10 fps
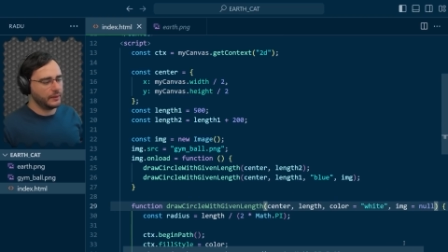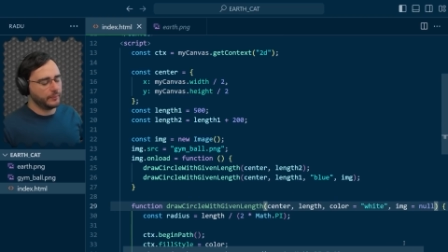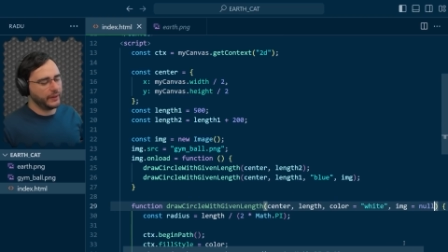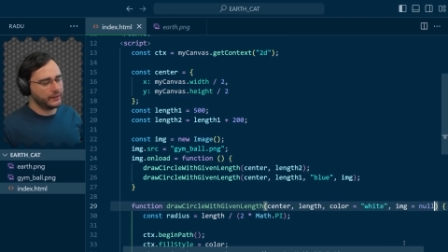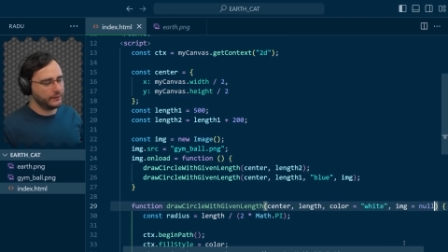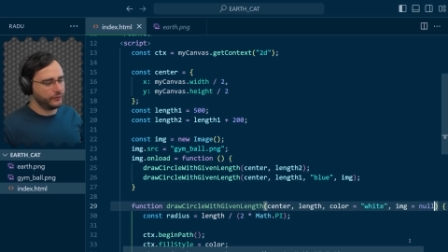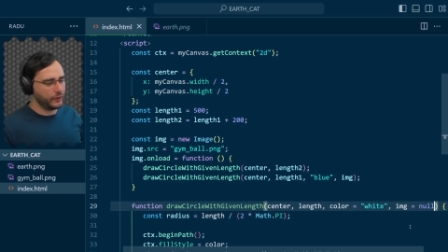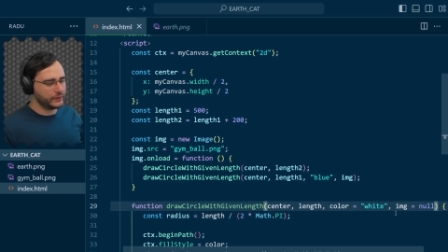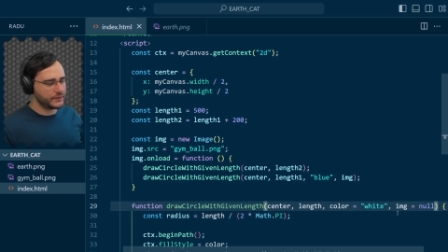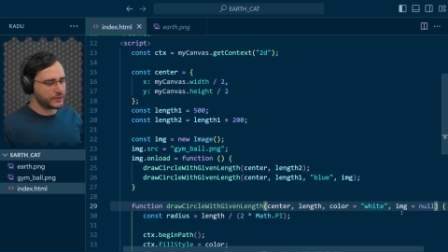By
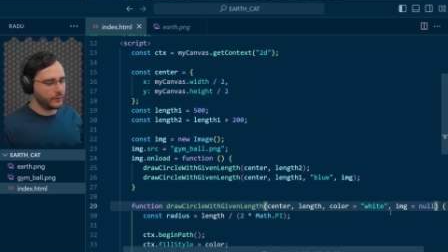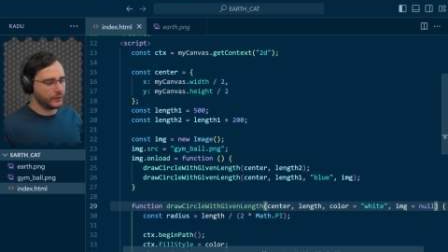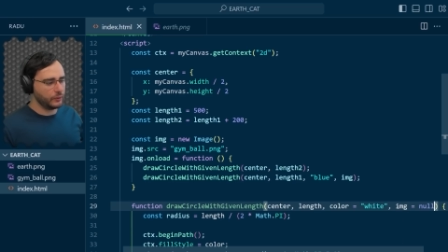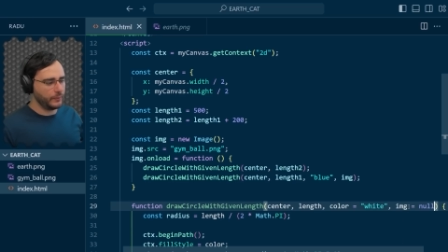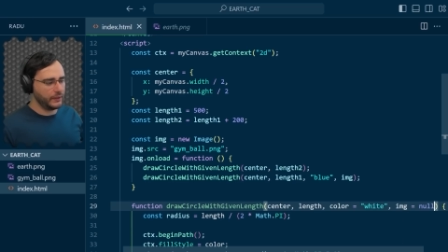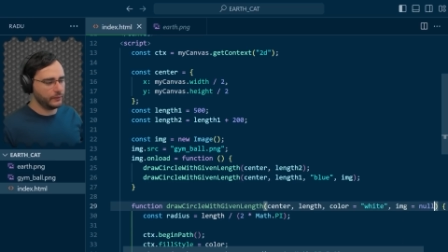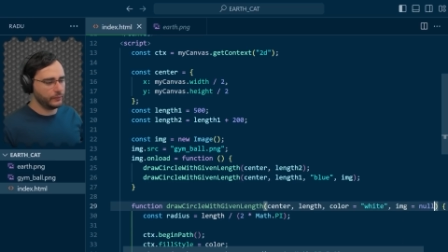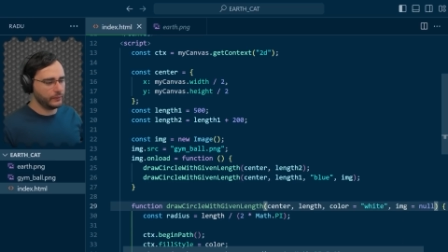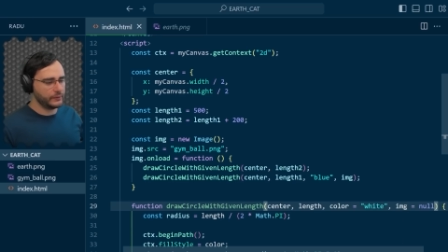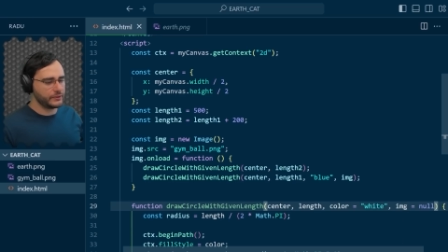default, it's going to be
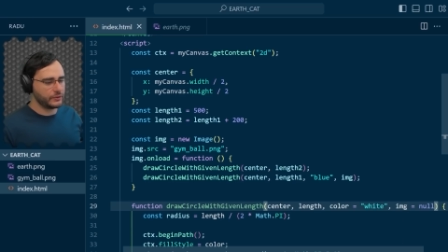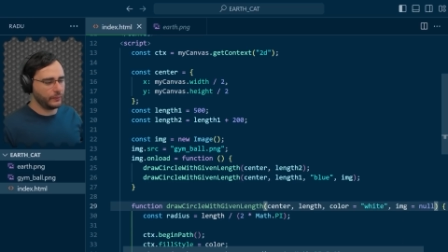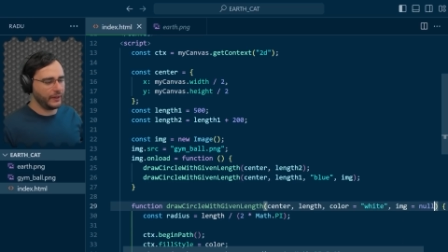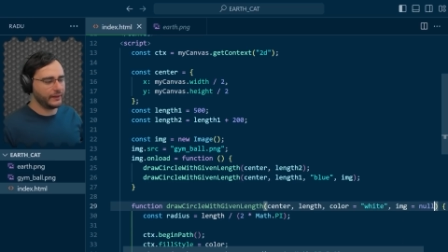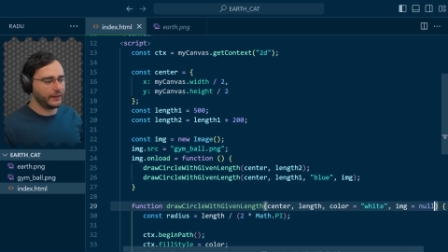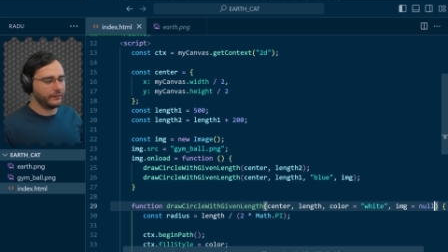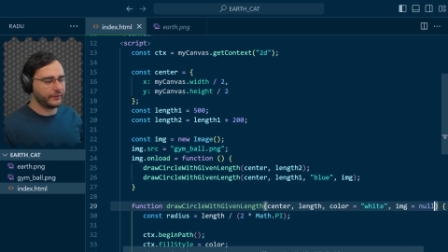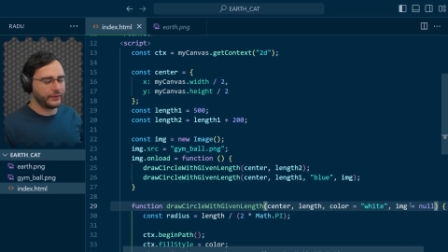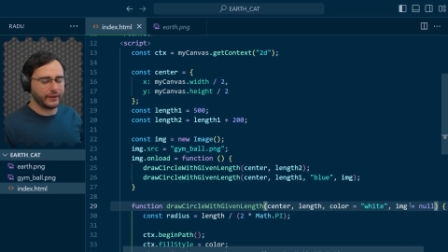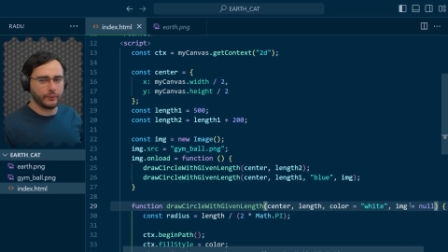null, so not
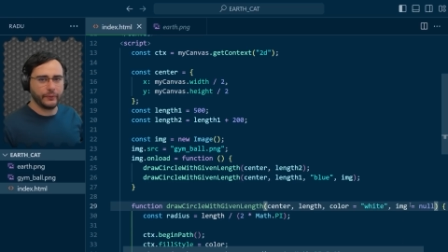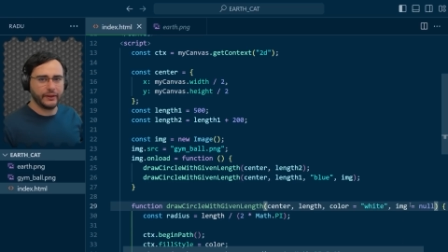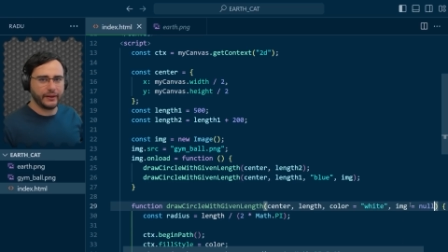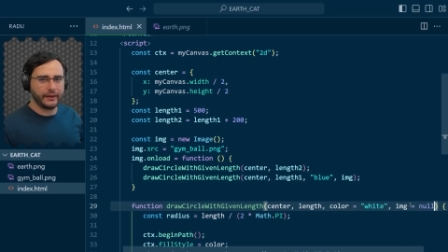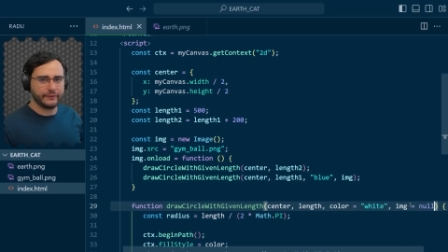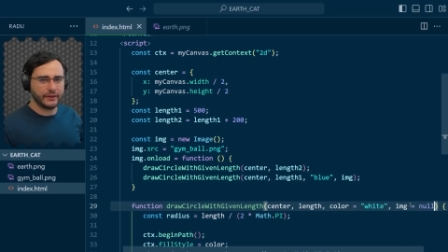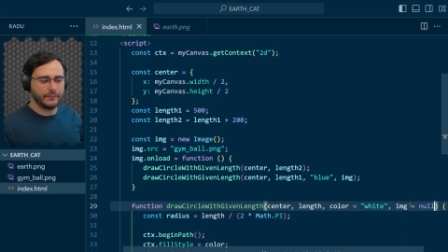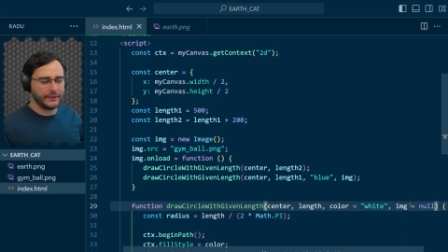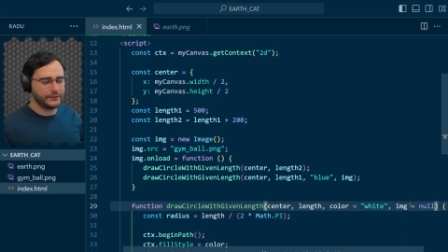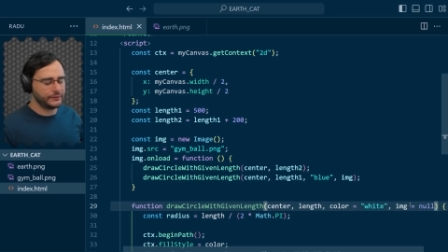everything will have an
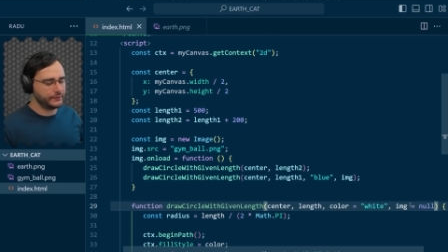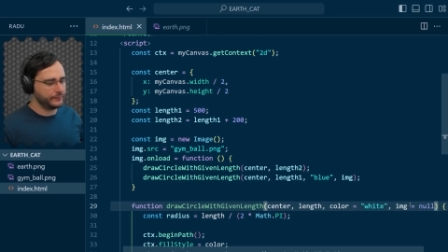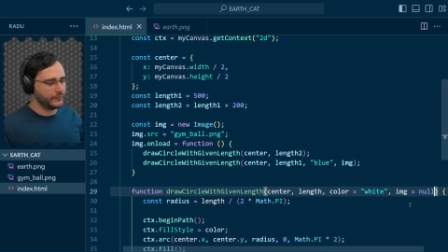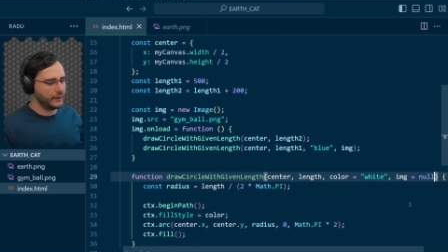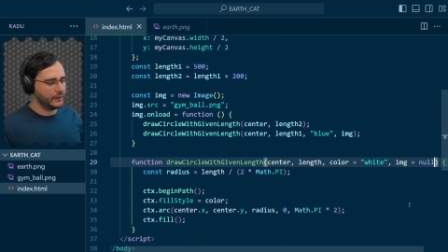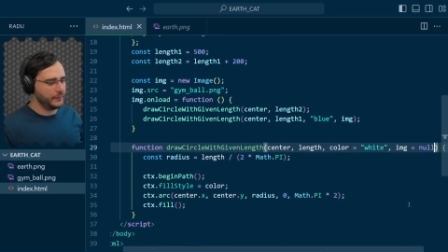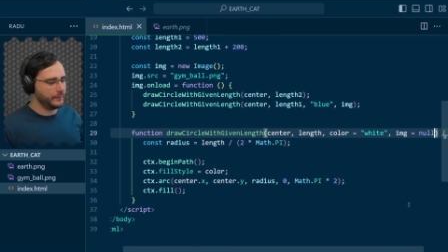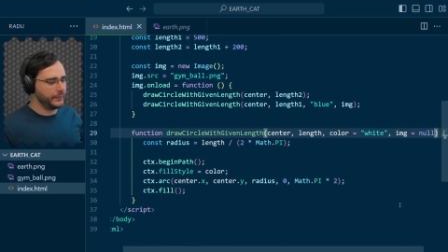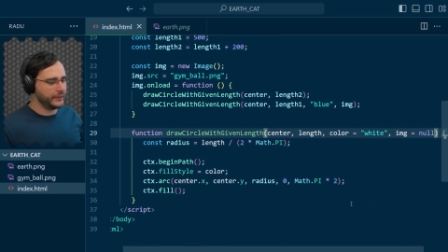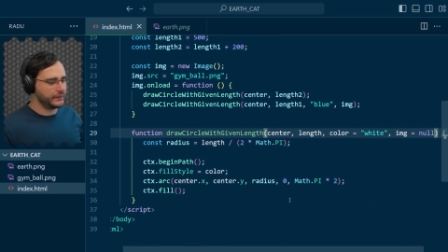image.
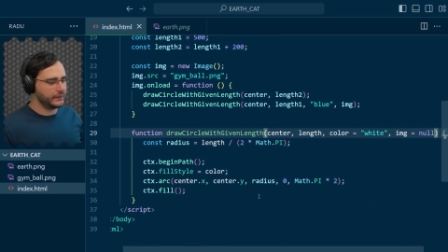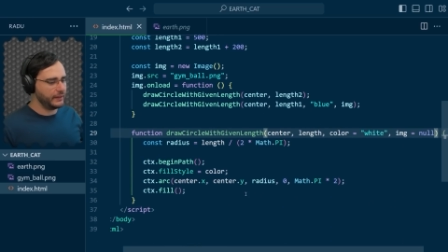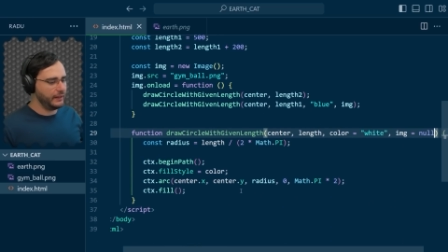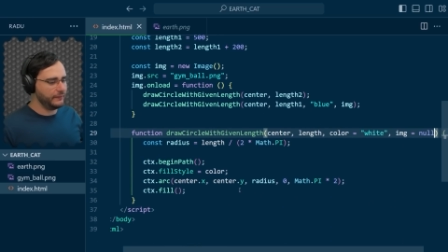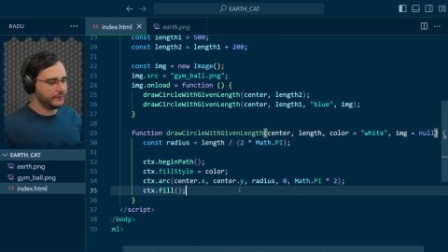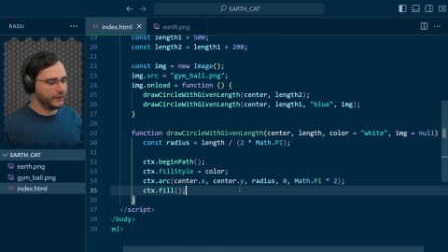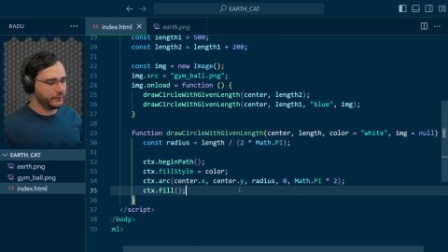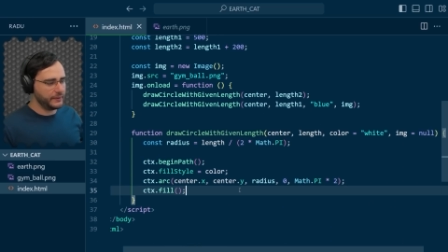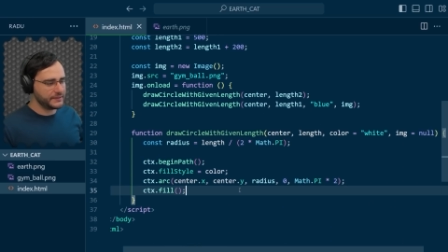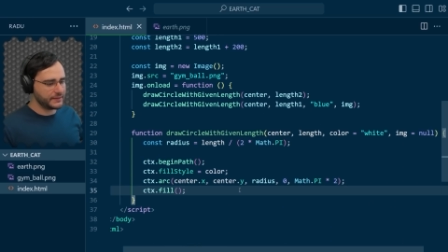But if
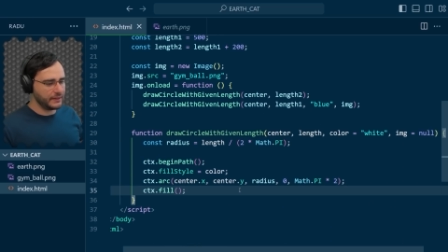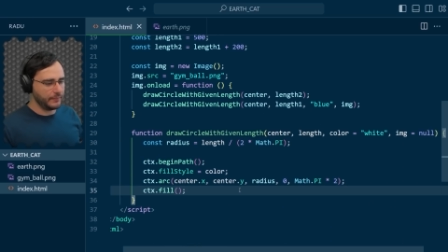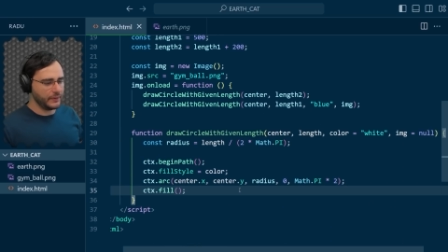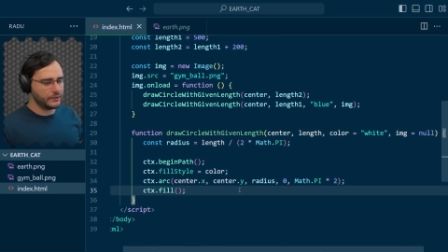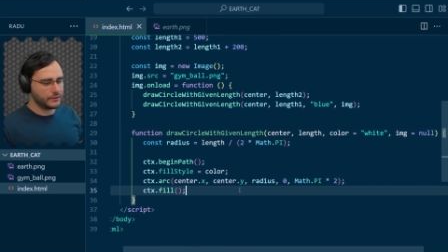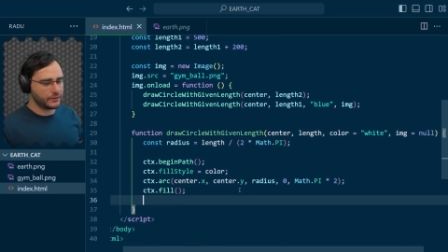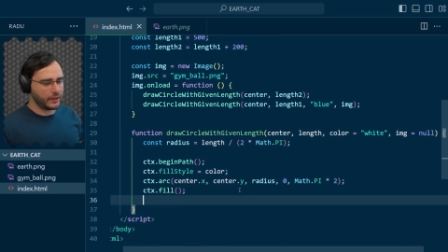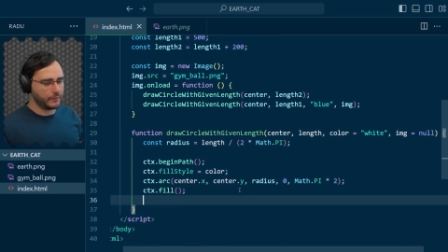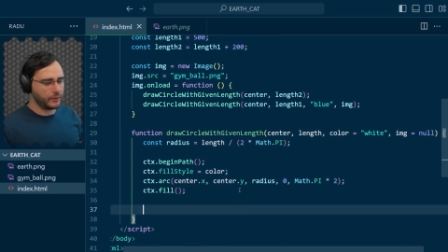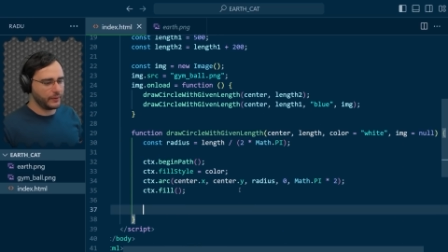there is an image,
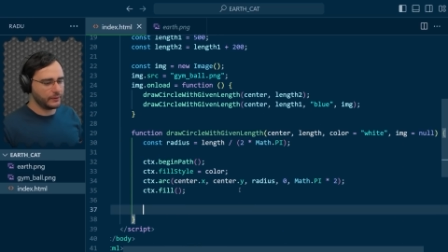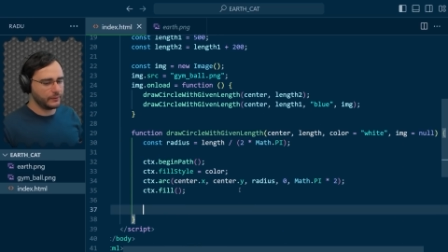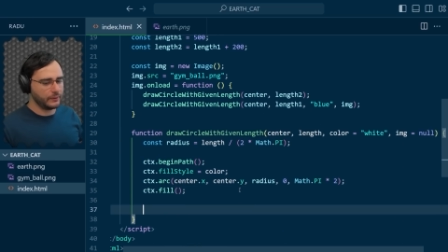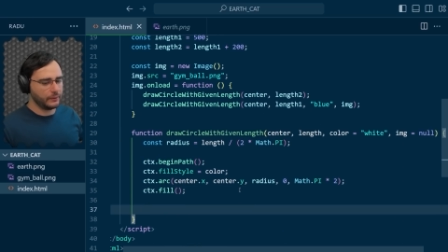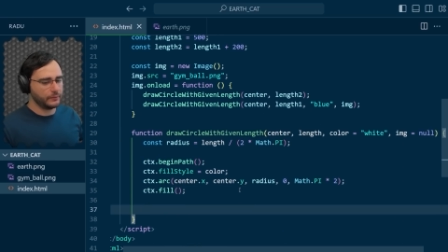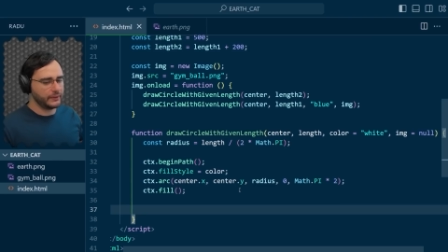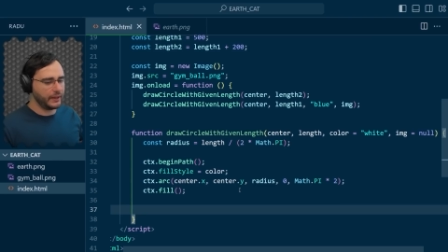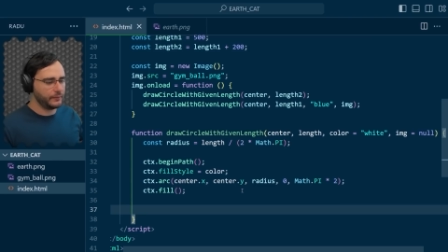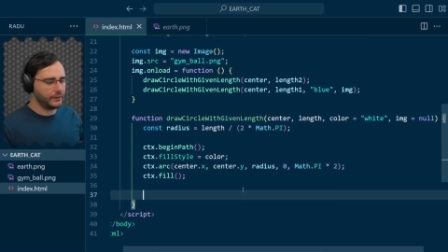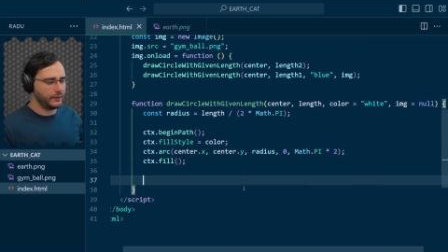I'm going to go
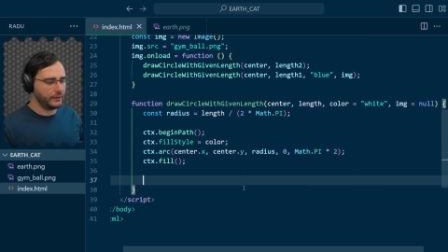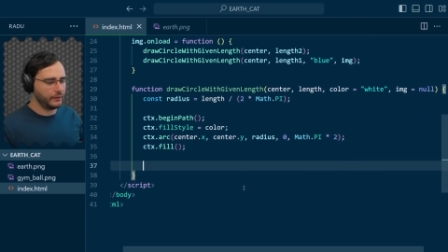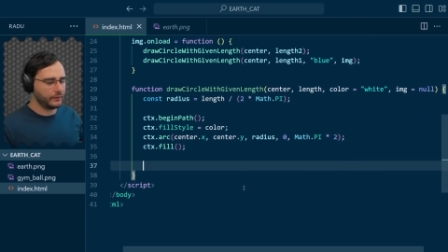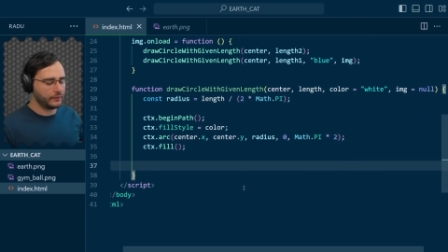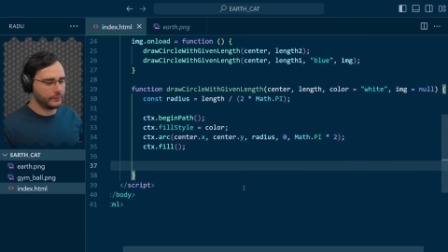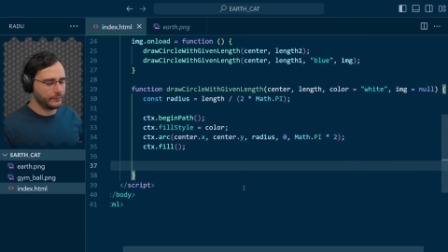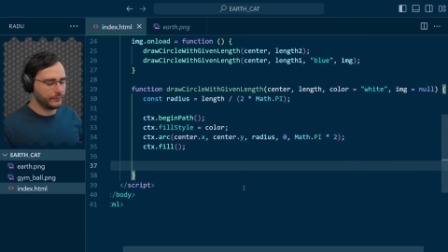down here,